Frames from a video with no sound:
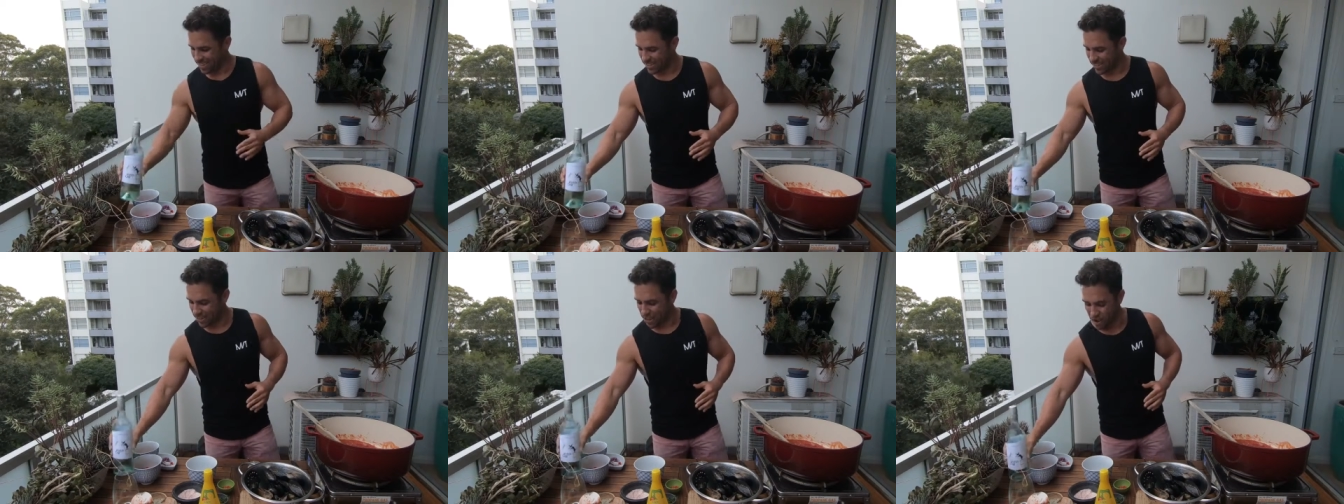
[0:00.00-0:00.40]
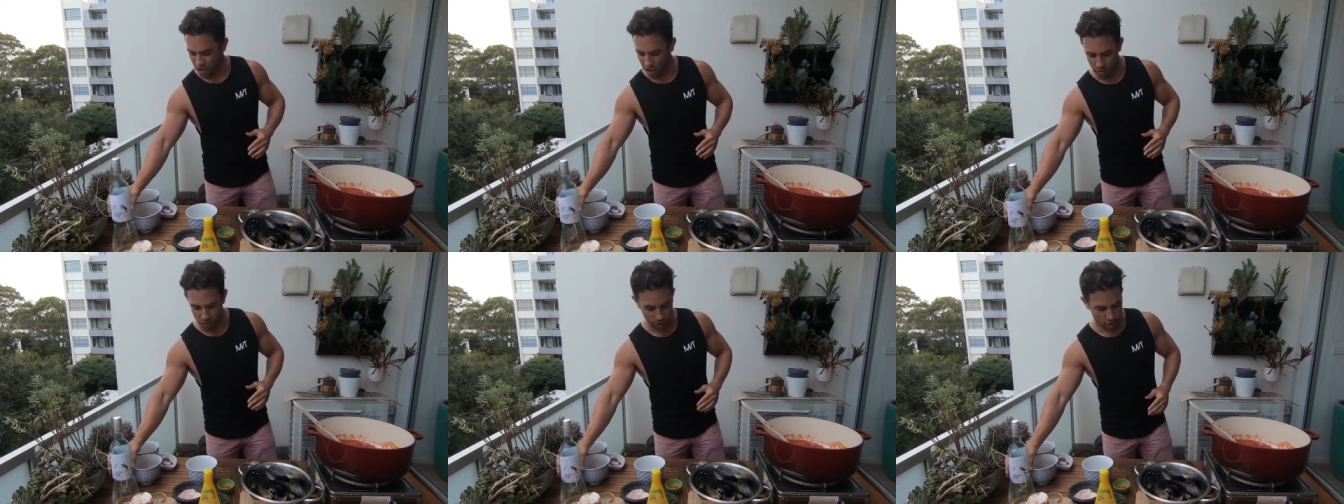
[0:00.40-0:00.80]

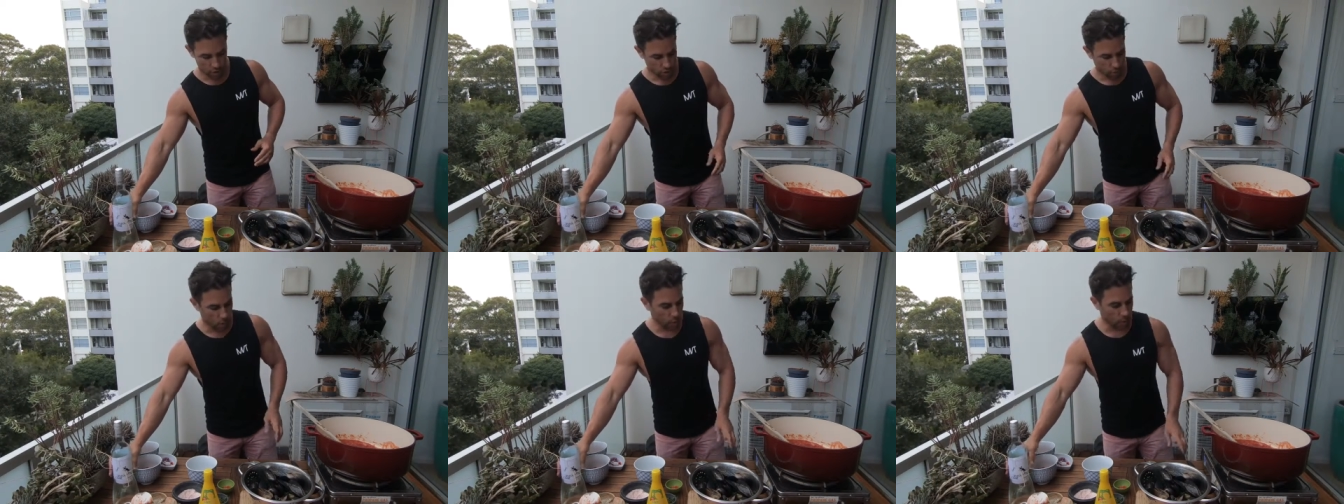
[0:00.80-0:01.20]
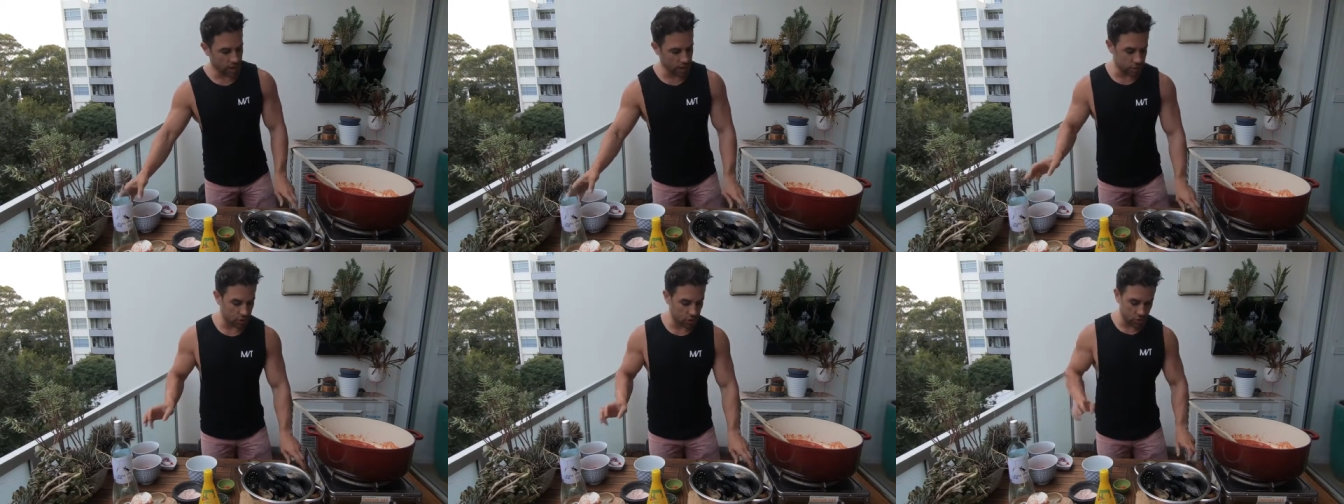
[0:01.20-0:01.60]
So what we're
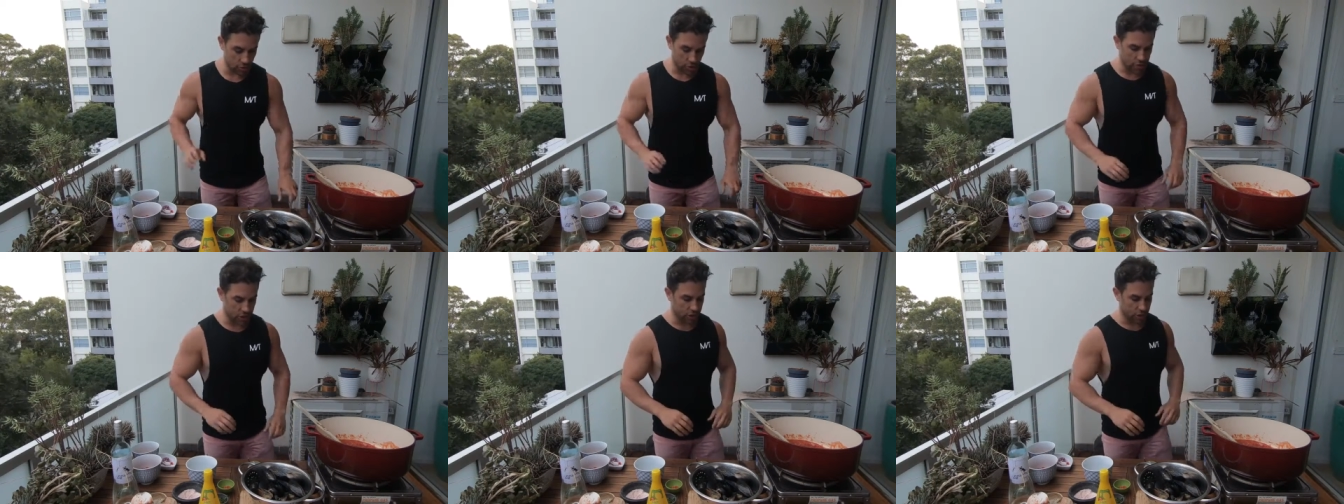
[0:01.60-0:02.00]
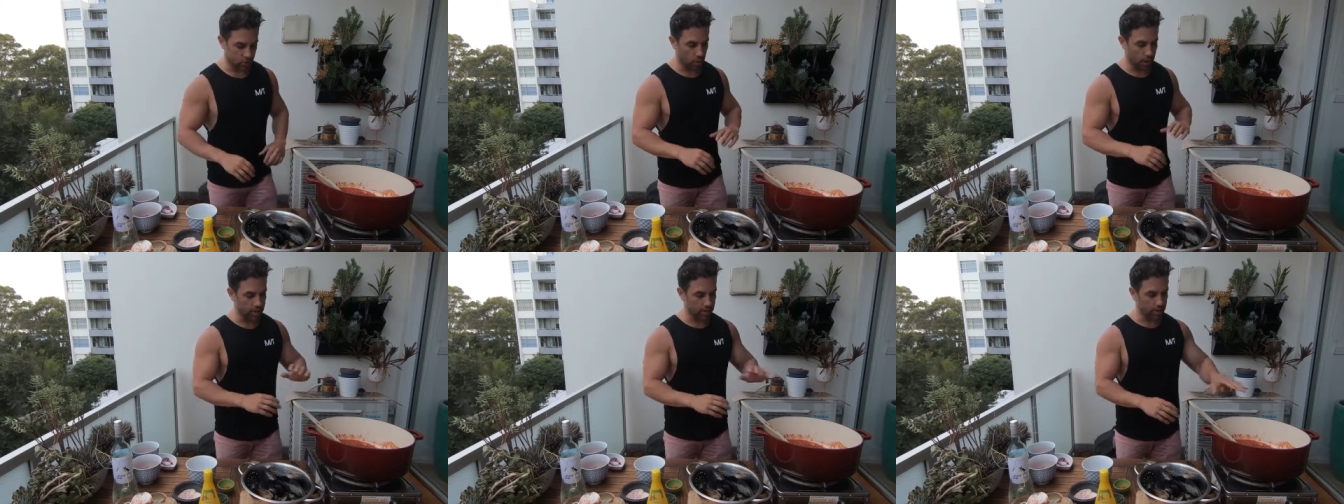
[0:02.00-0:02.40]
going to do is
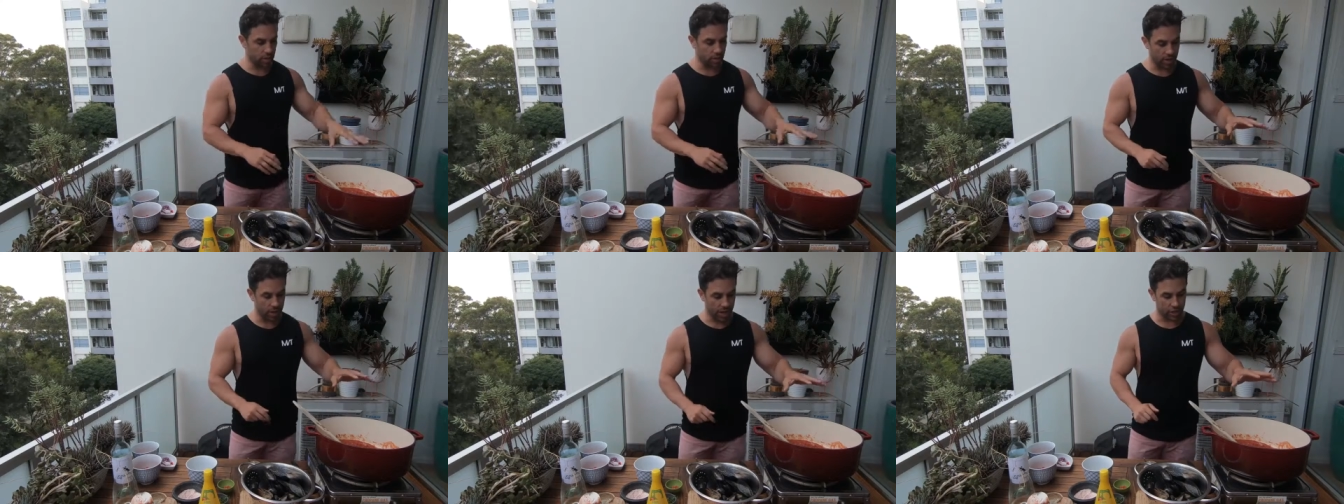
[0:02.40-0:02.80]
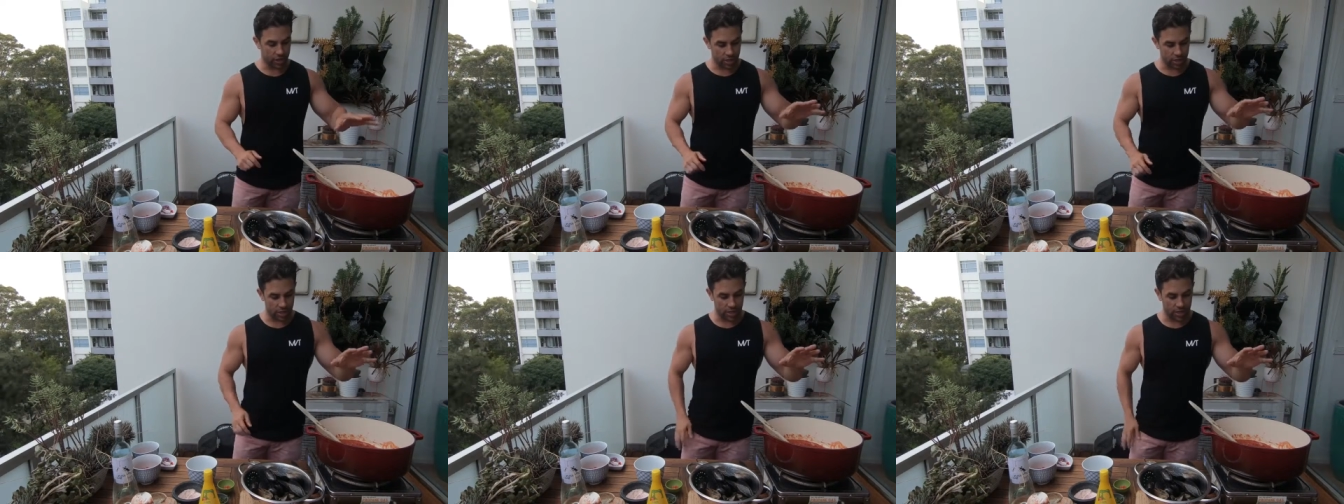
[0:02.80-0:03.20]
just wait until that
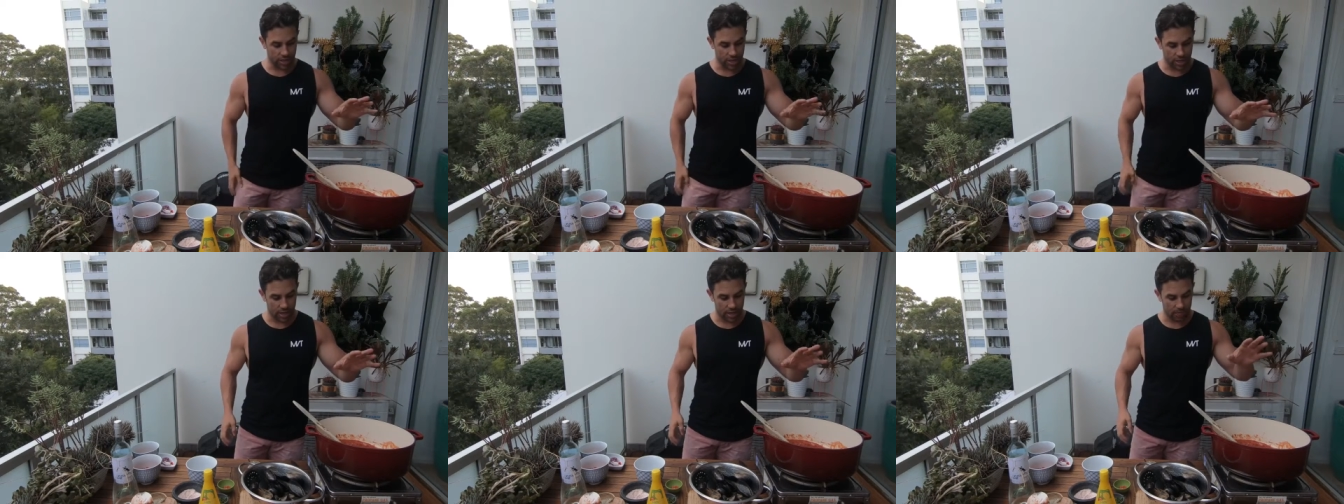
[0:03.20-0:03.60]
actually